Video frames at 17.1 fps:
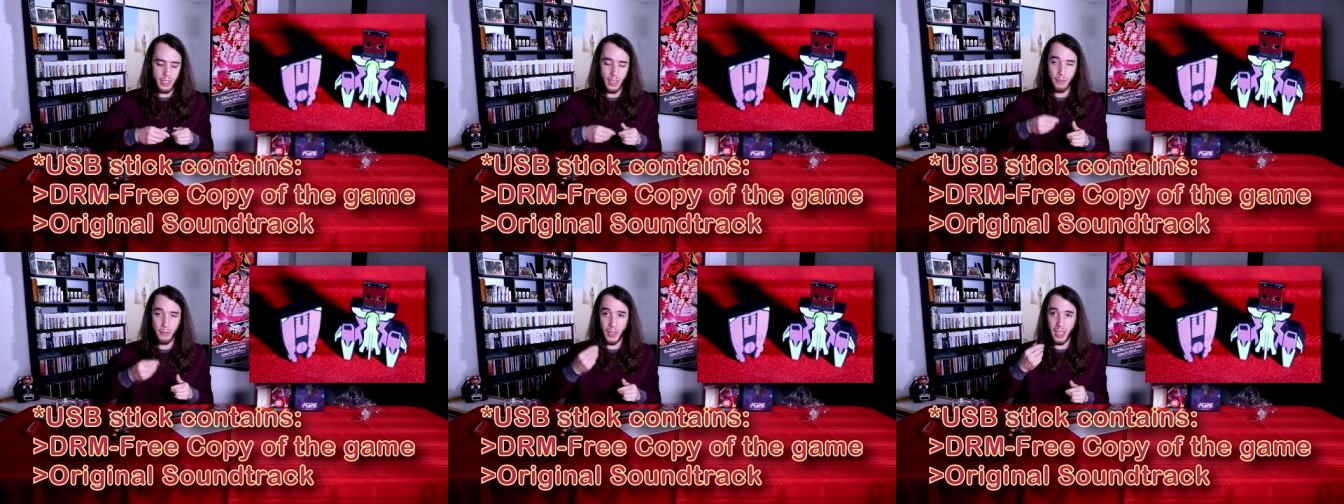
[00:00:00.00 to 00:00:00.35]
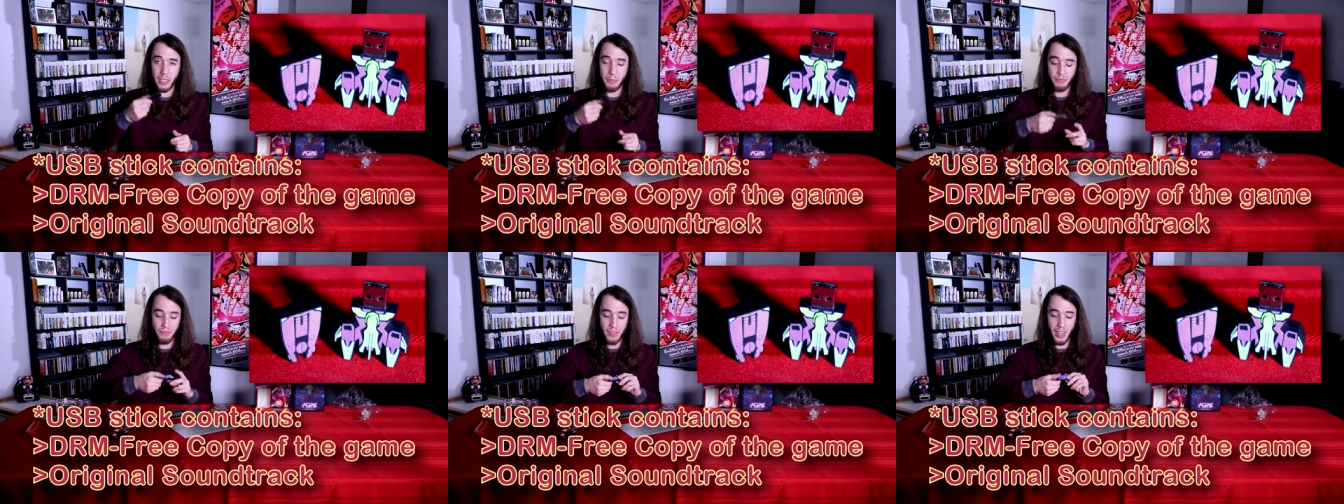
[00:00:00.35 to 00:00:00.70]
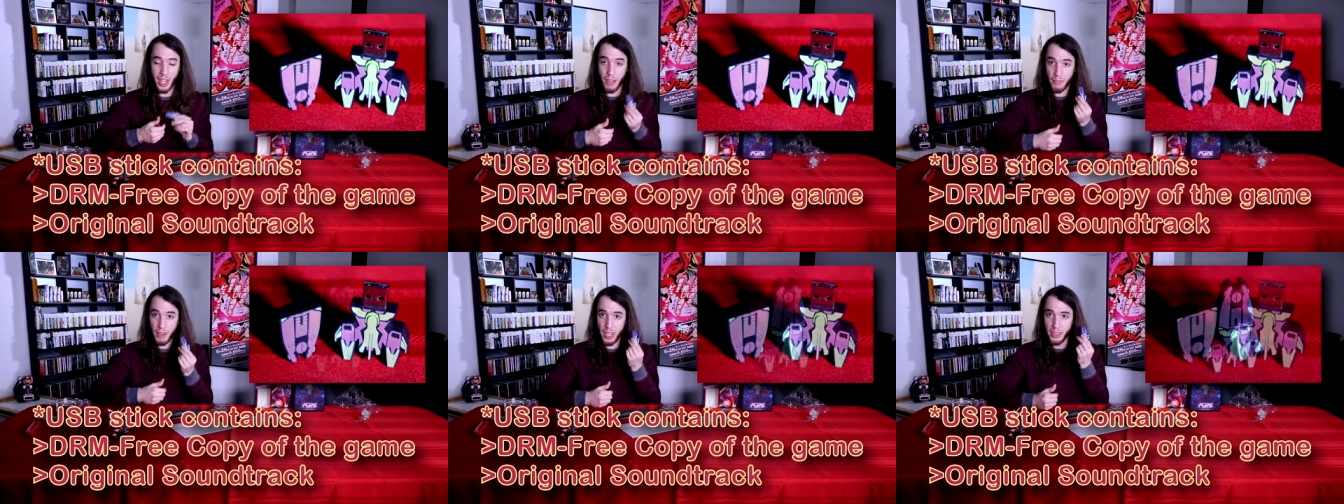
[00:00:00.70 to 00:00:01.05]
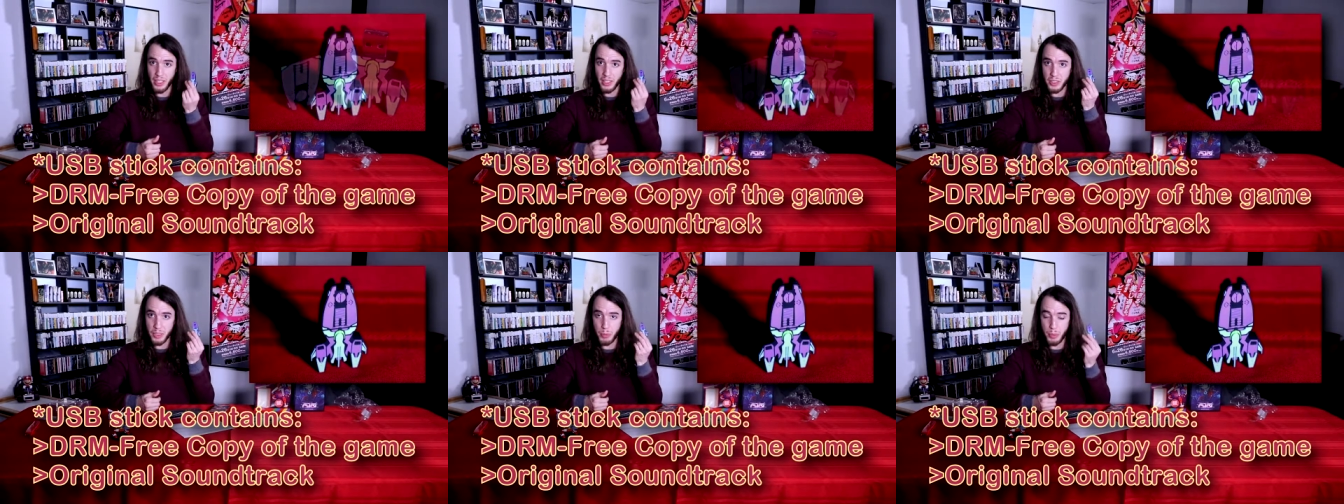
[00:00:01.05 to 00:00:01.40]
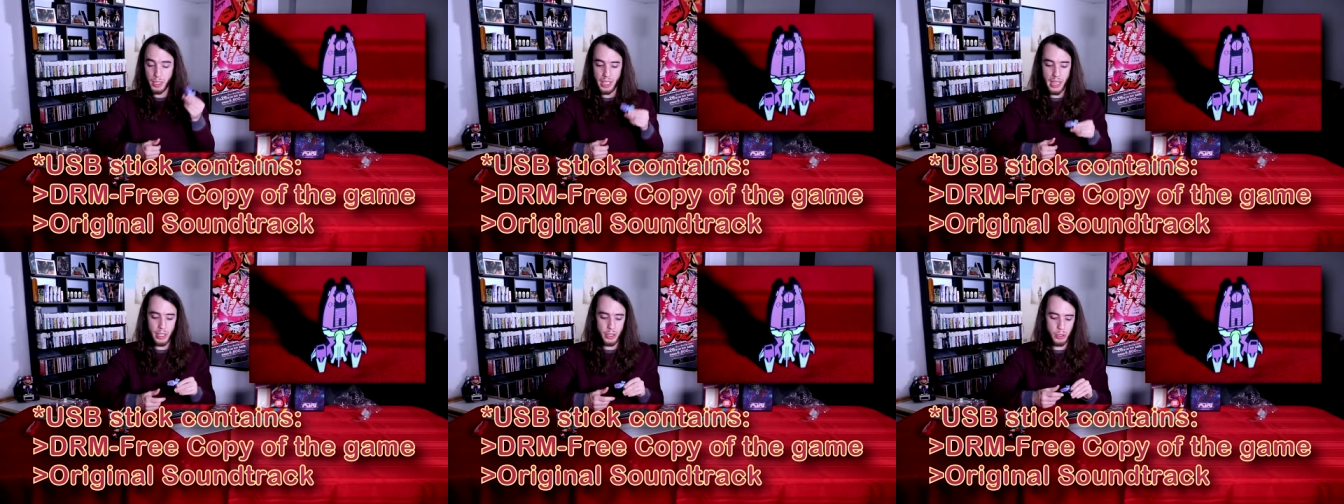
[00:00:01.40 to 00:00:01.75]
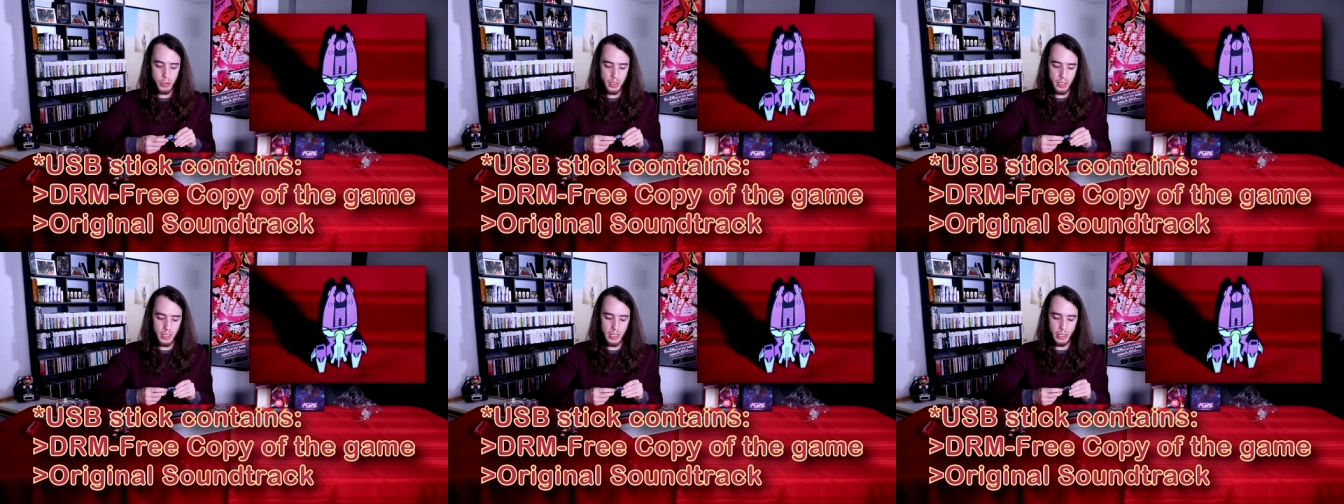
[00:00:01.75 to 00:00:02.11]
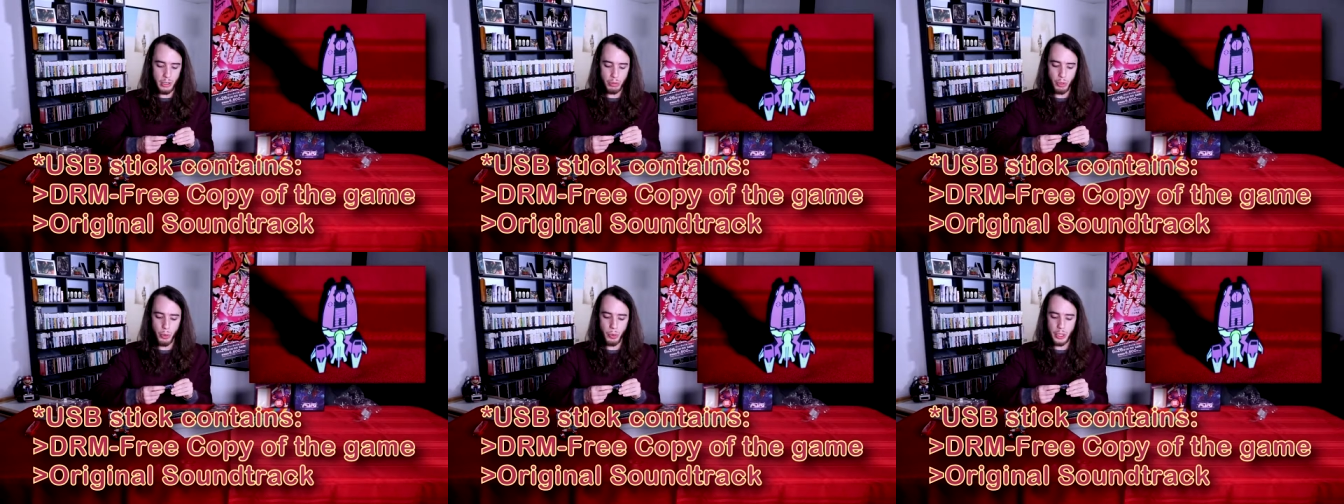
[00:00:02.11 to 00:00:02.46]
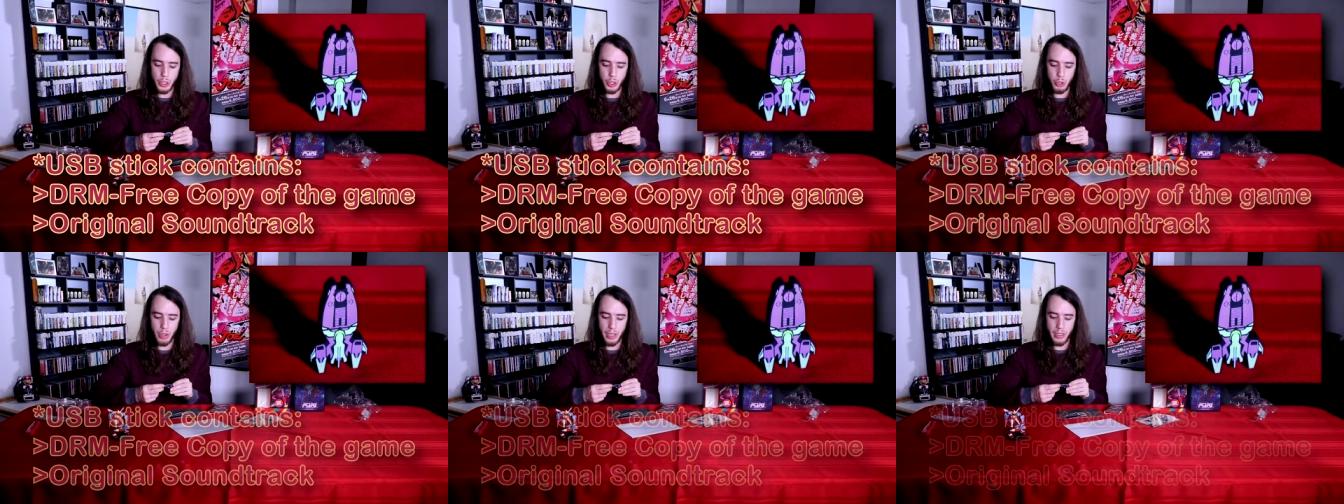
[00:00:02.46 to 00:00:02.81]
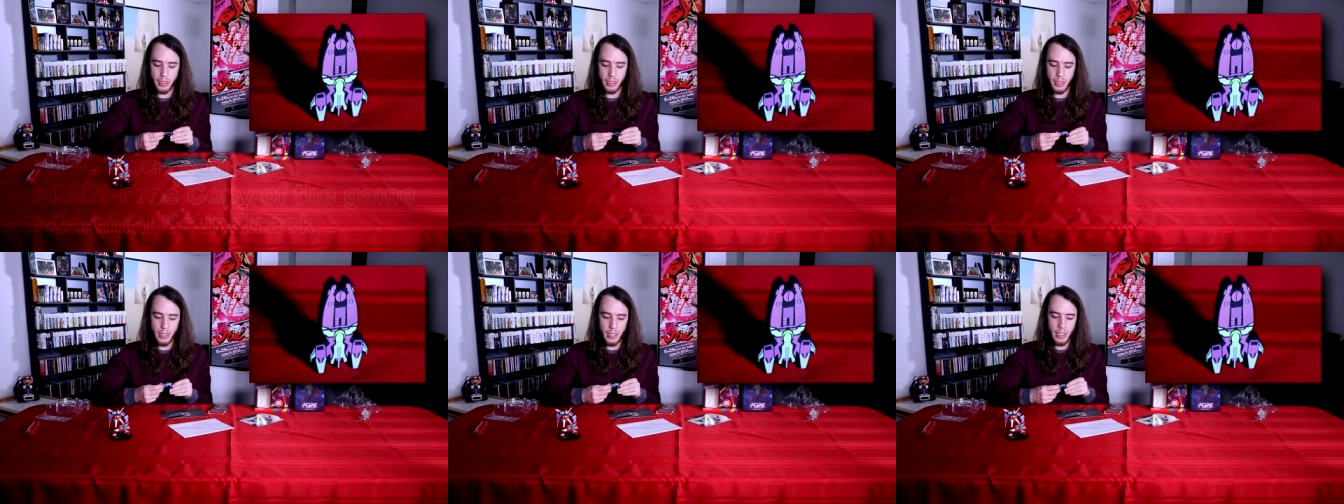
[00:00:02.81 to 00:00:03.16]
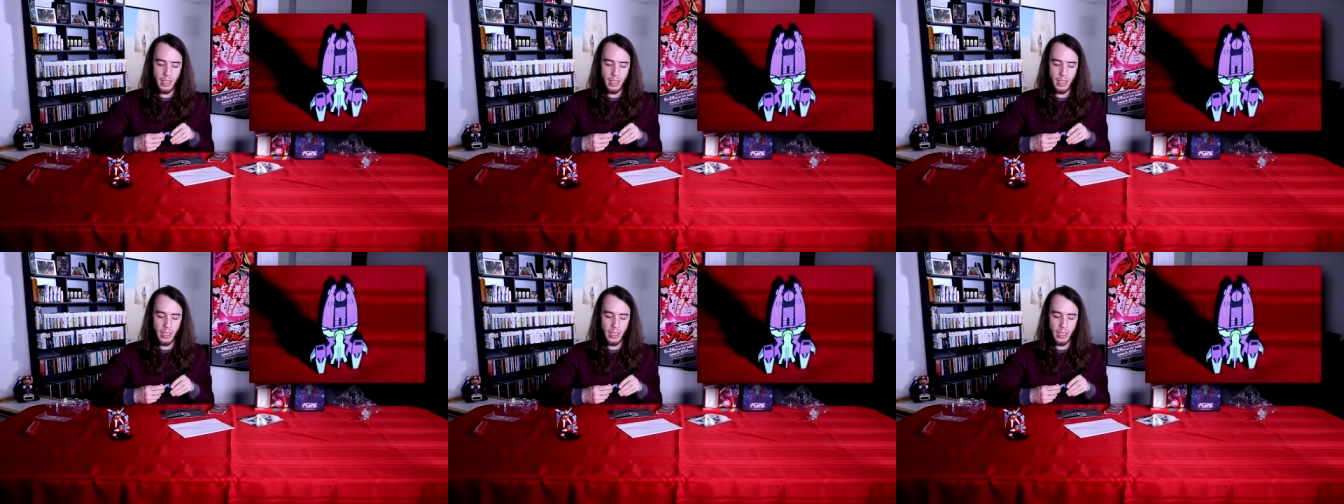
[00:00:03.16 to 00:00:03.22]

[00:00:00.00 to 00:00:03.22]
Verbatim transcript: I find this to be actually the growing trend.